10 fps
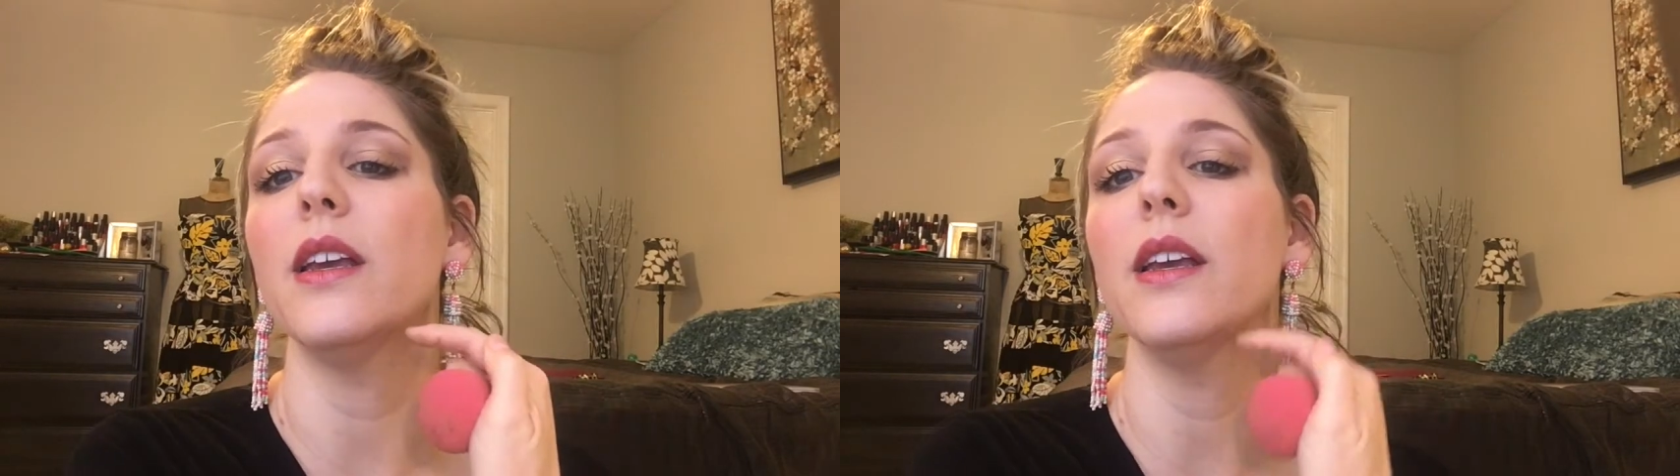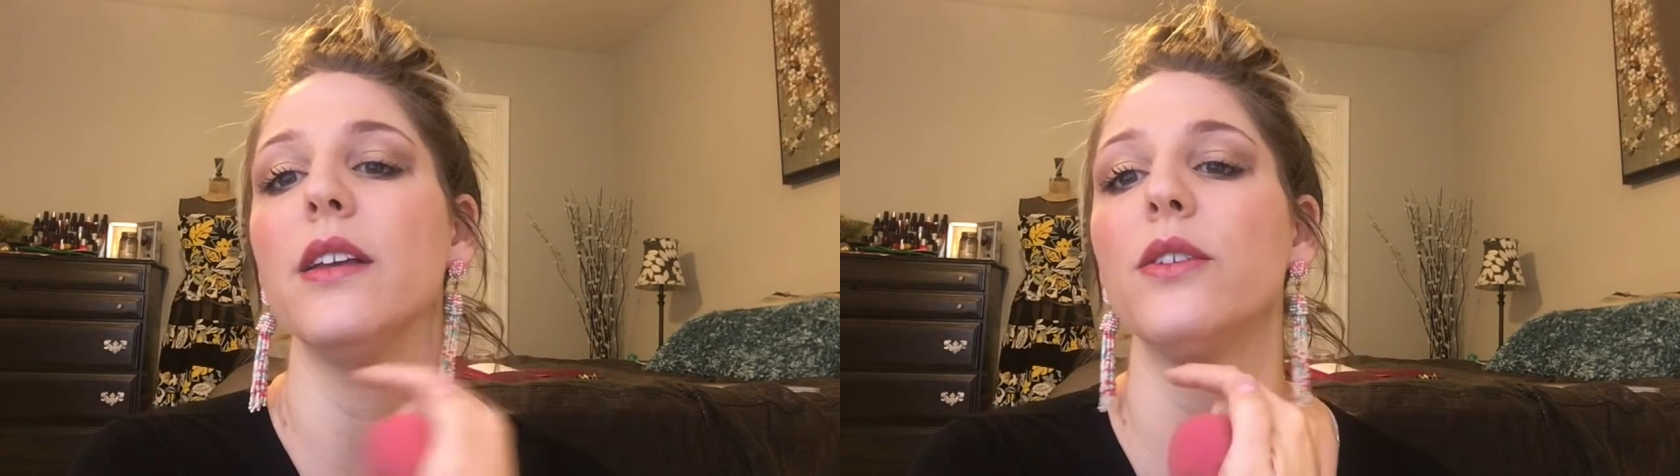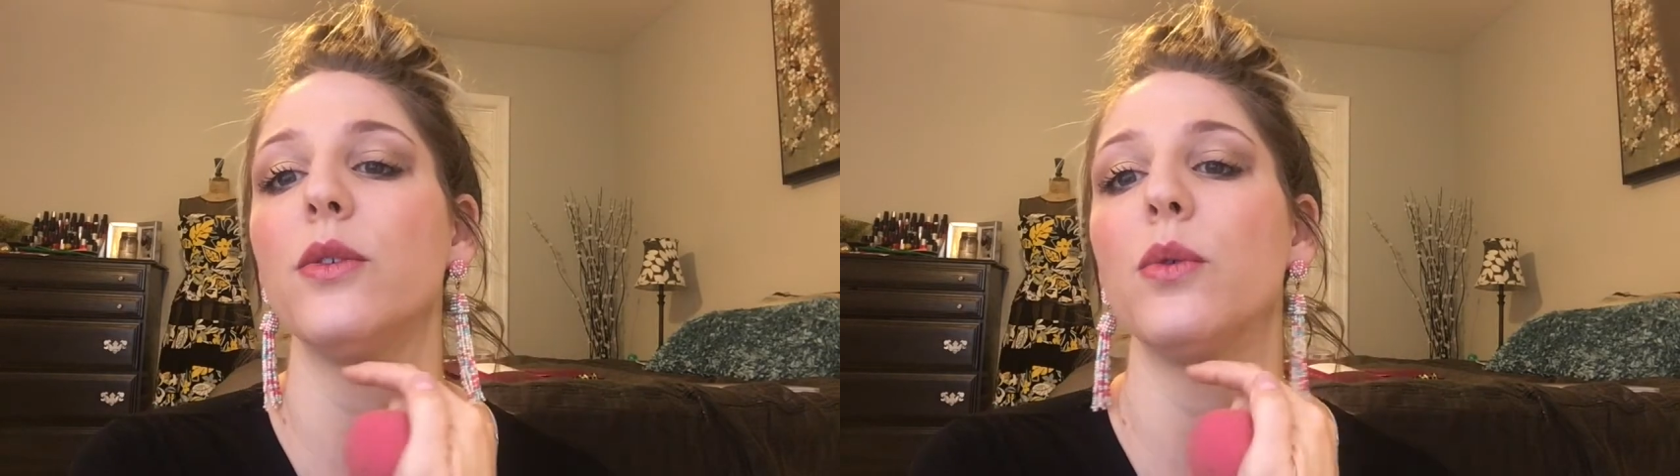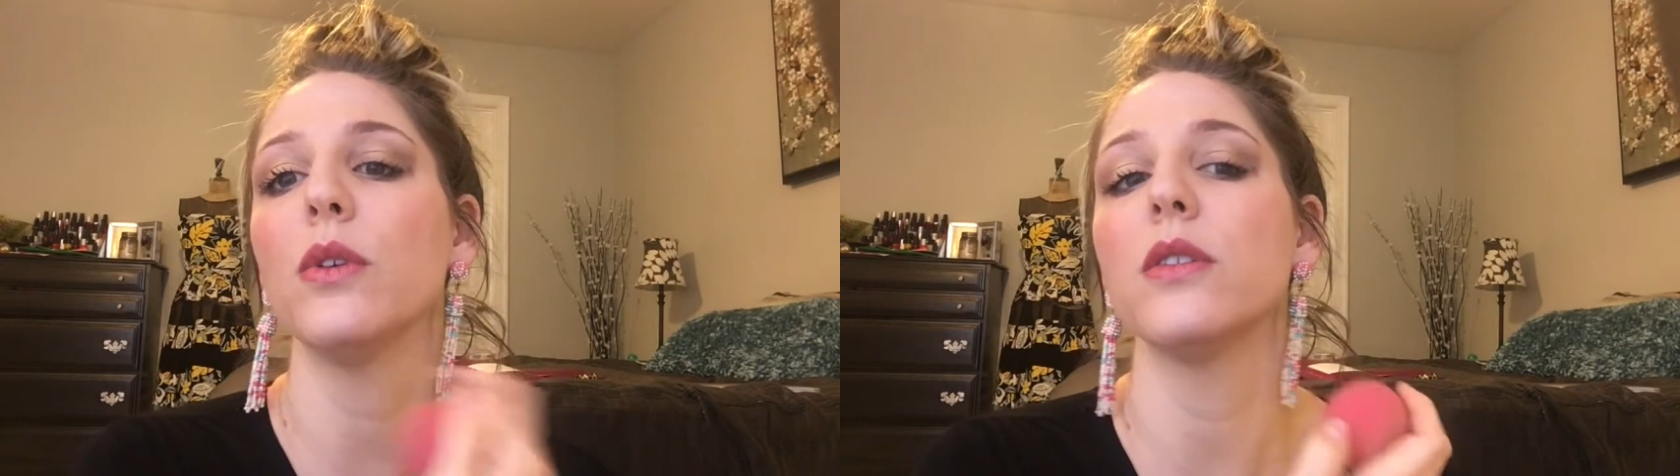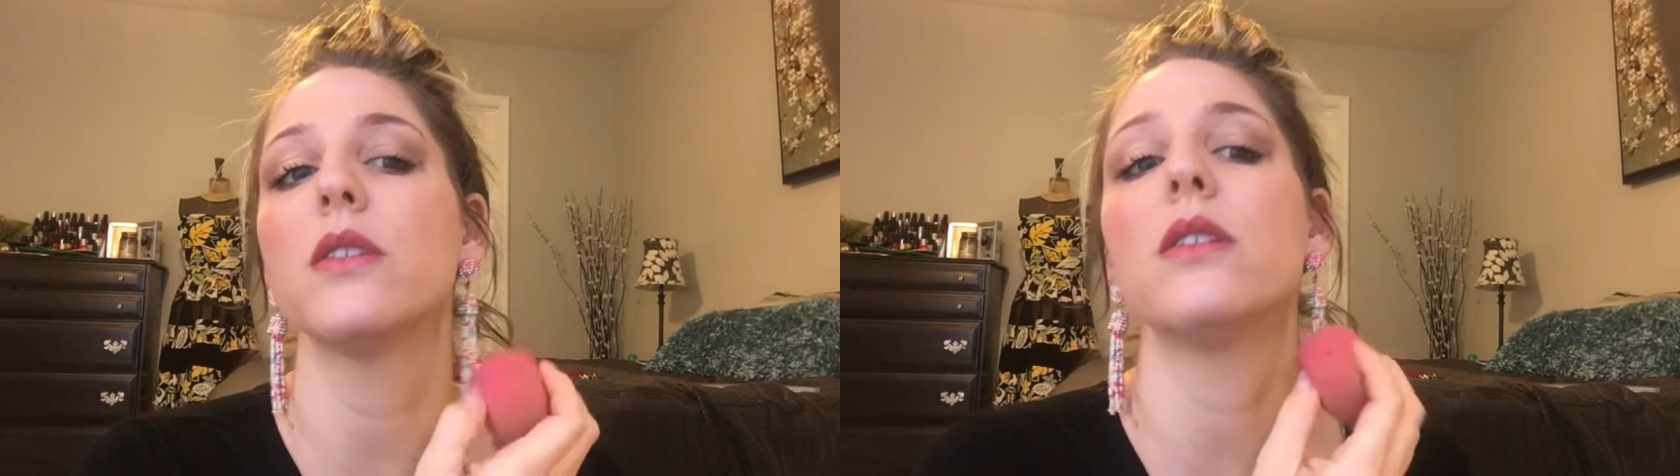in towards